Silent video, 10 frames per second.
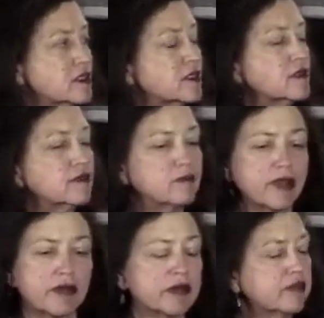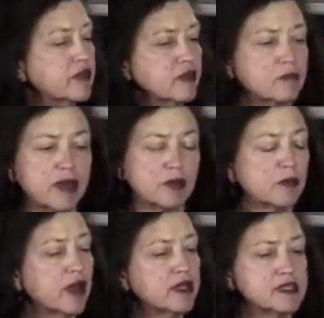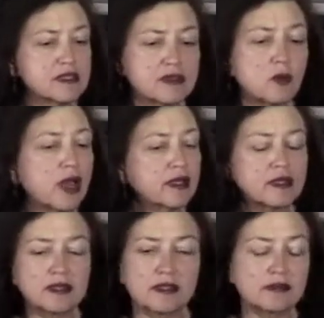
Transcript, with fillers: to Meredith and Mabou sure. Mines and Twyla right.